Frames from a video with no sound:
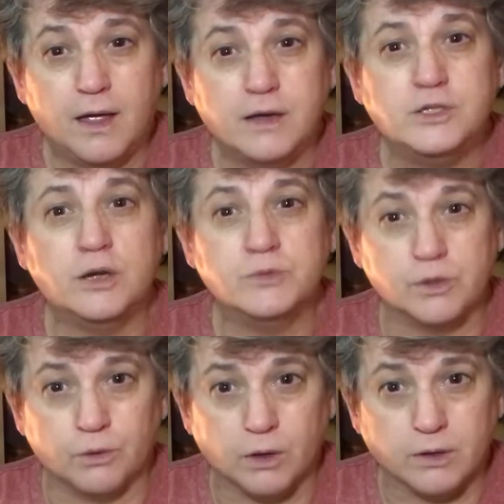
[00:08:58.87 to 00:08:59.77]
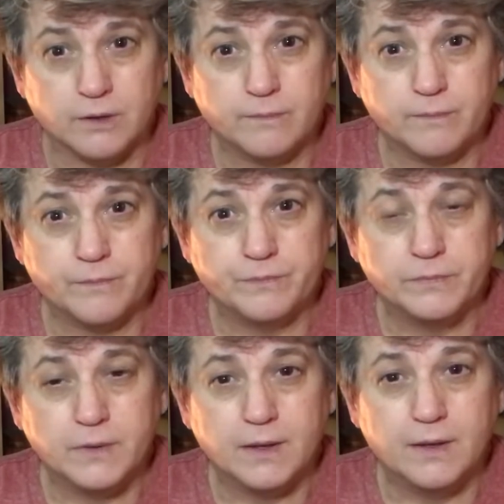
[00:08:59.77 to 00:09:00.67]
and Jim's Lord,
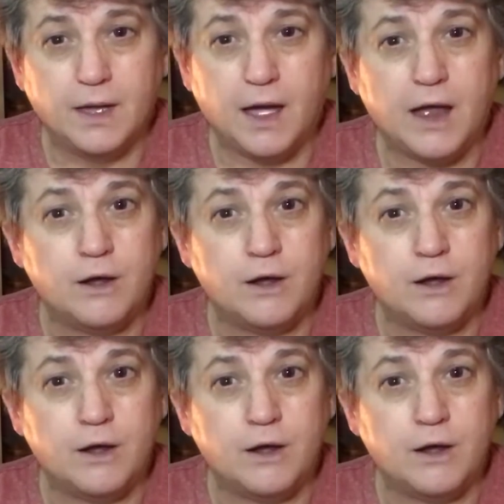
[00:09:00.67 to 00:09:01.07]
I